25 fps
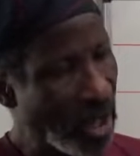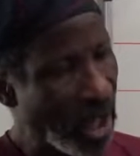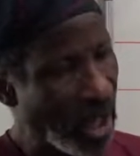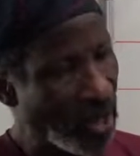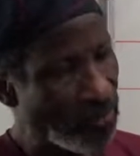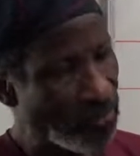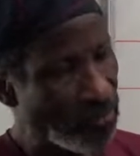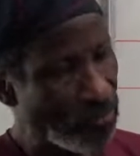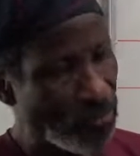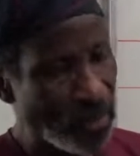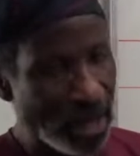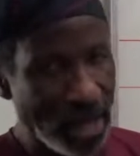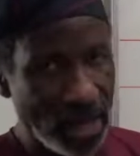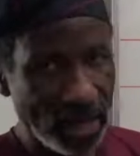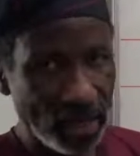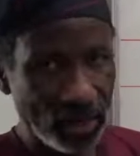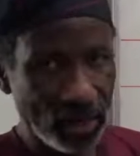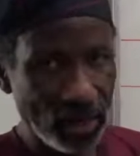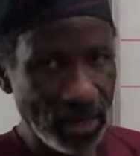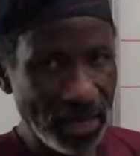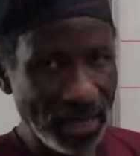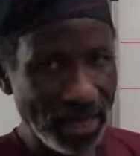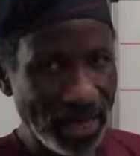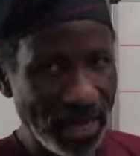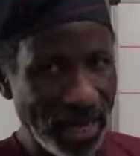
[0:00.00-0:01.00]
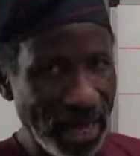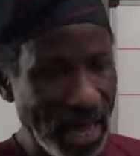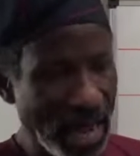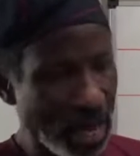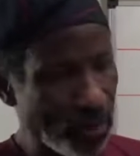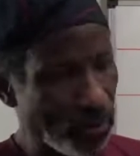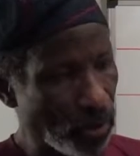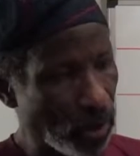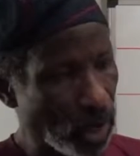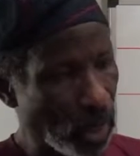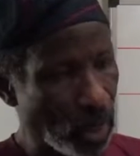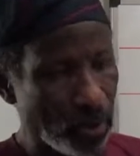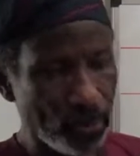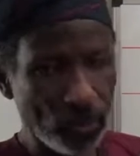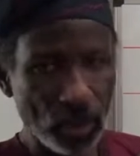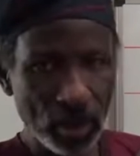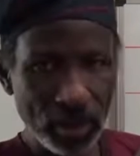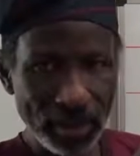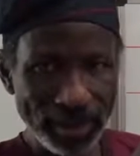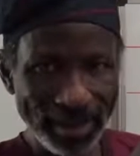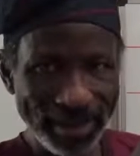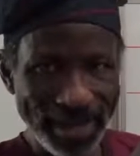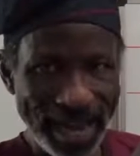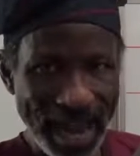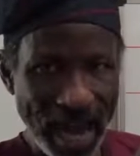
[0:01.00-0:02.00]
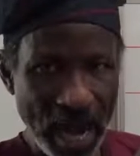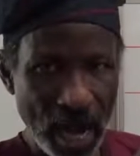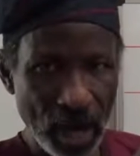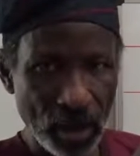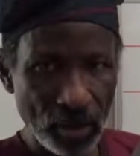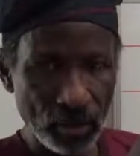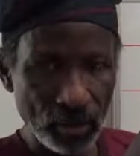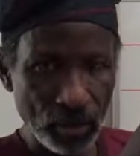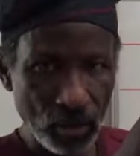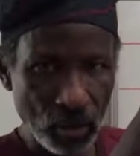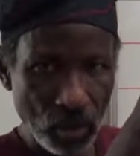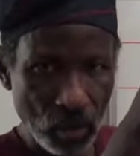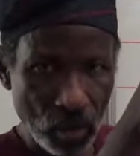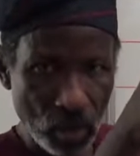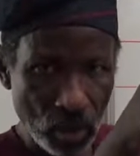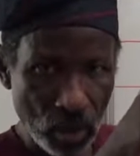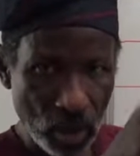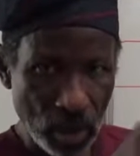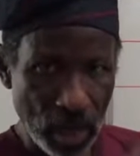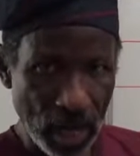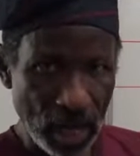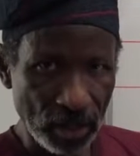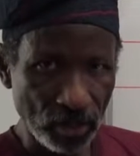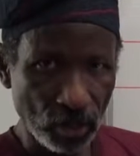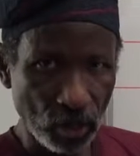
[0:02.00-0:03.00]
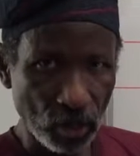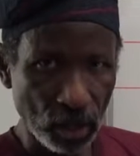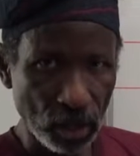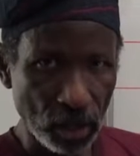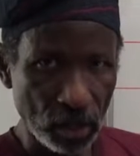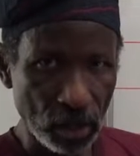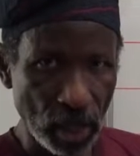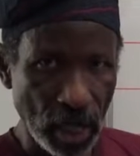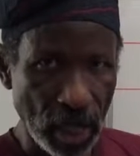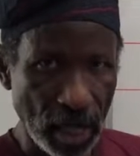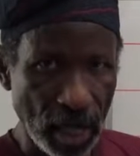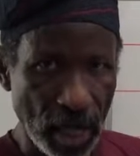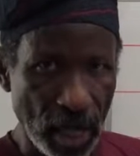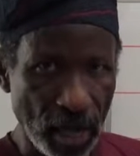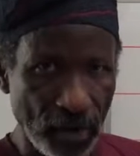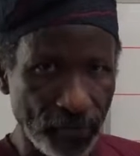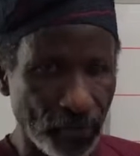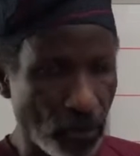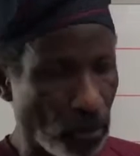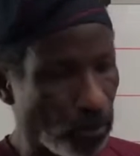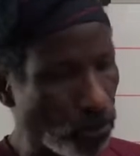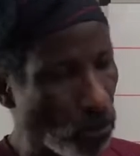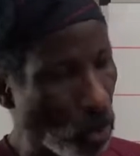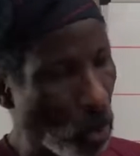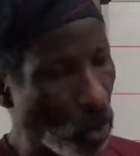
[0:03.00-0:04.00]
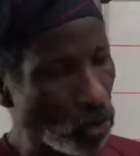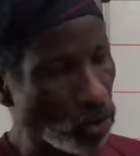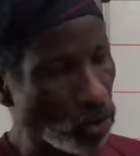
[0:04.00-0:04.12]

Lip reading: and then the line will come down to the, from